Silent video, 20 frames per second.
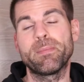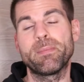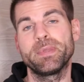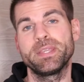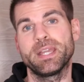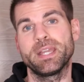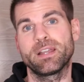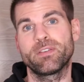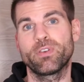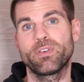
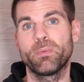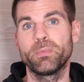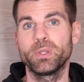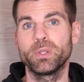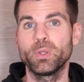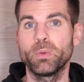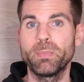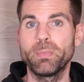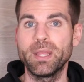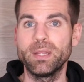Armagnac from the
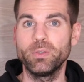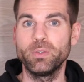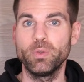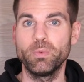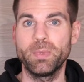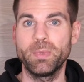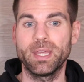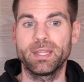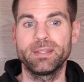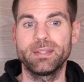Domaine du
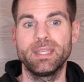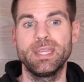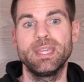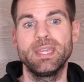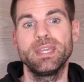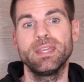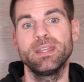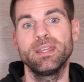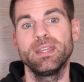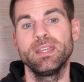
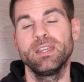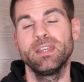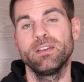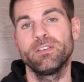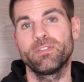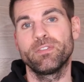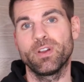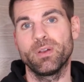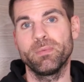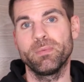Berdet
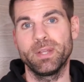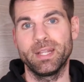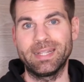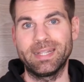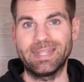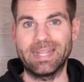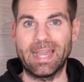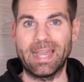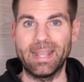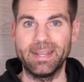from
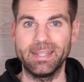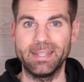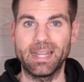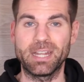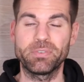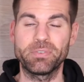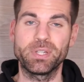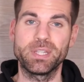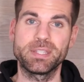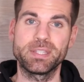
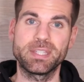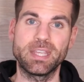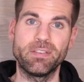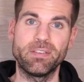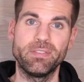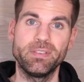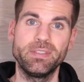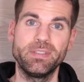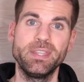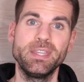
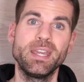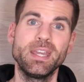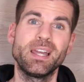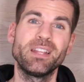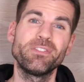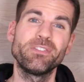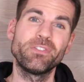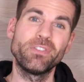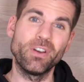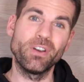1970.
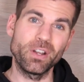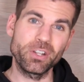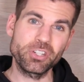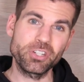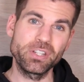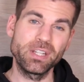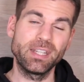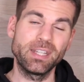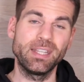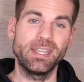
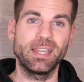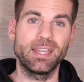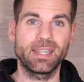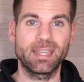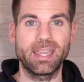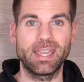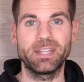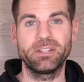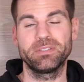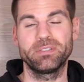Unfortunately I
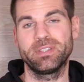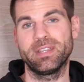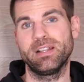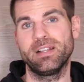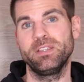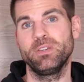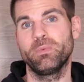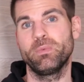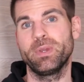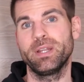cannot
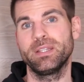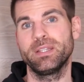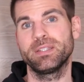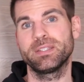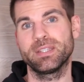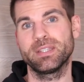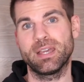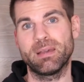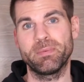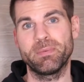tell you when
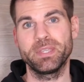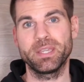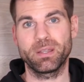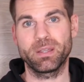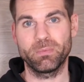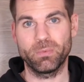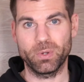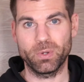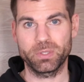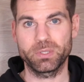this
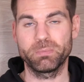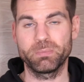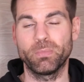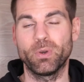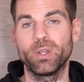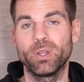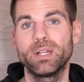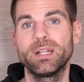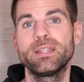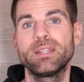Armagnac was
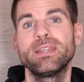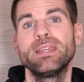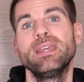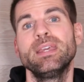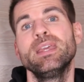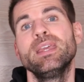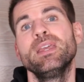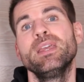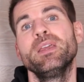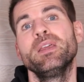bottled.
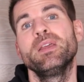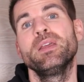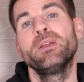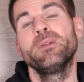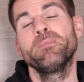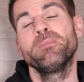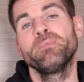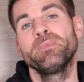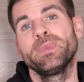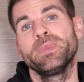
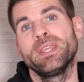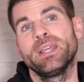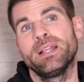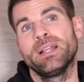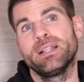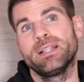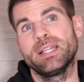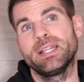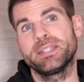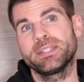
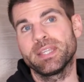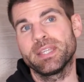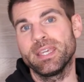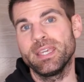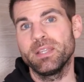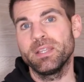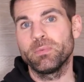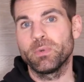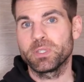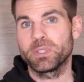Let's
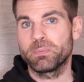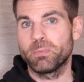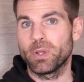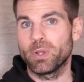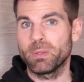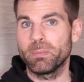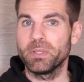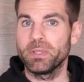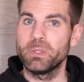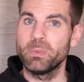say it was
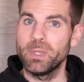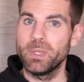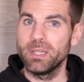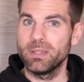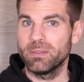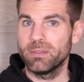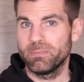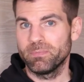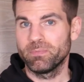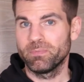bottled
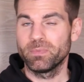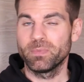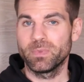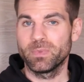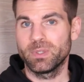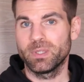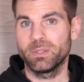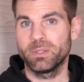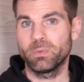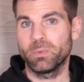between
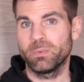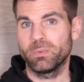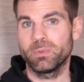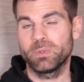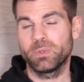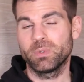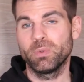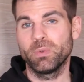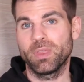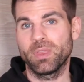the
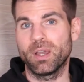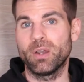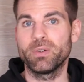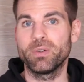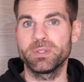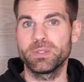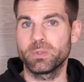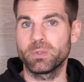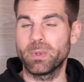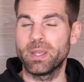
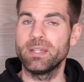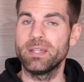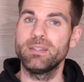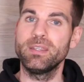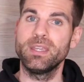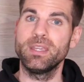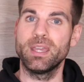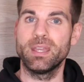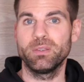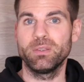
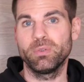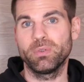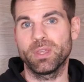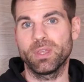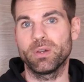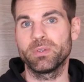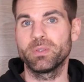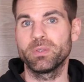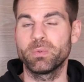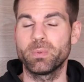2020 and
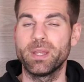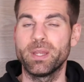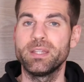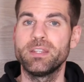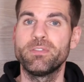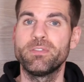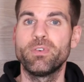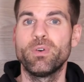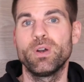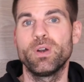
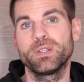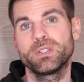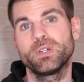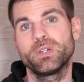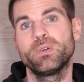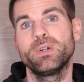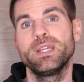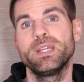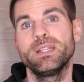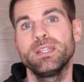2024,
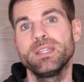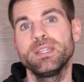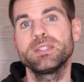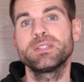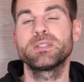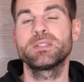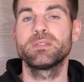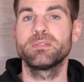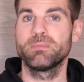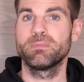so it
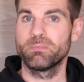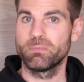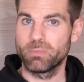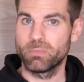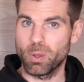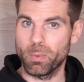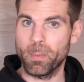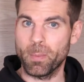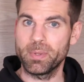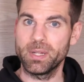is
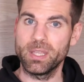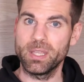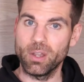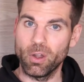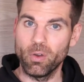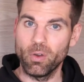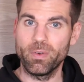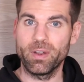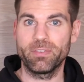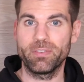probably
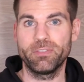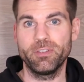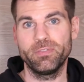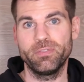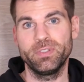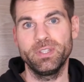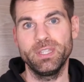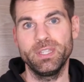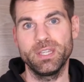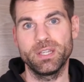over
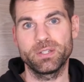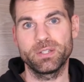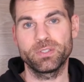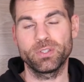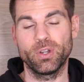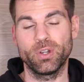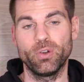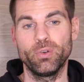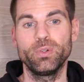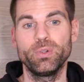50 years
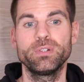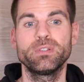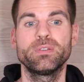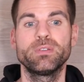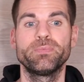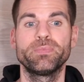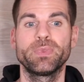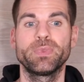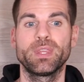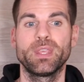old.
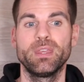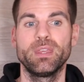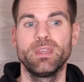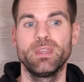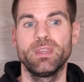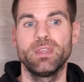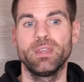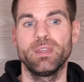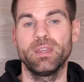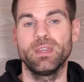
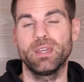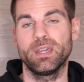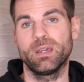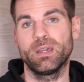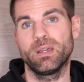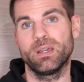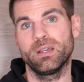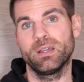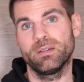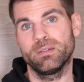
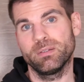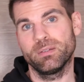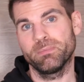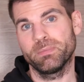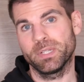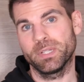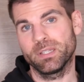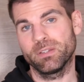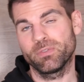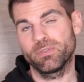
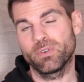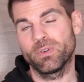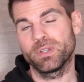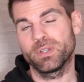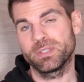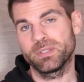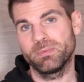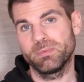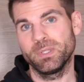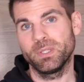But of
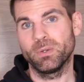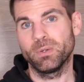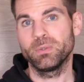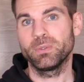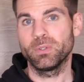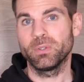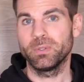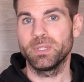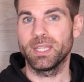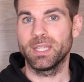course we
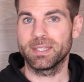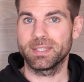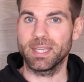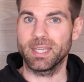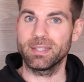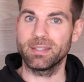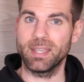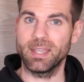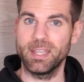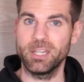don't know the
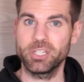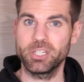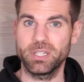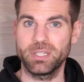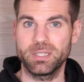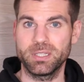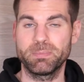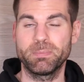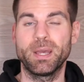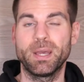exact age at
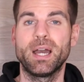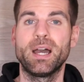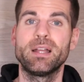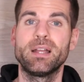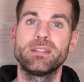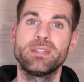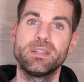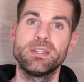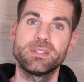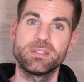this
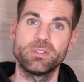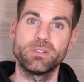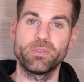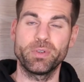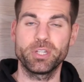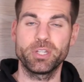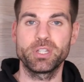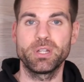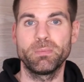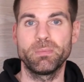part. It's an
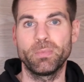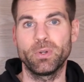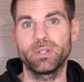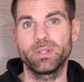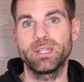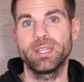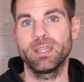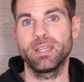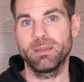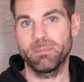original
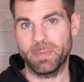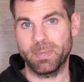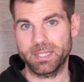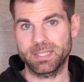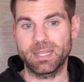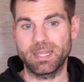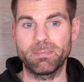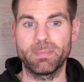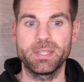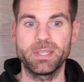bottling, a
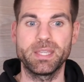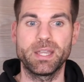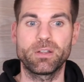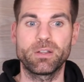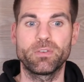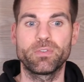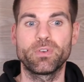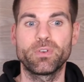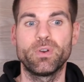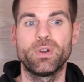Bas
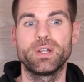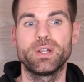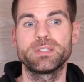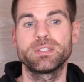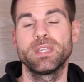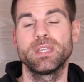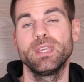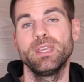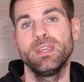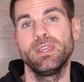Armagnac of course.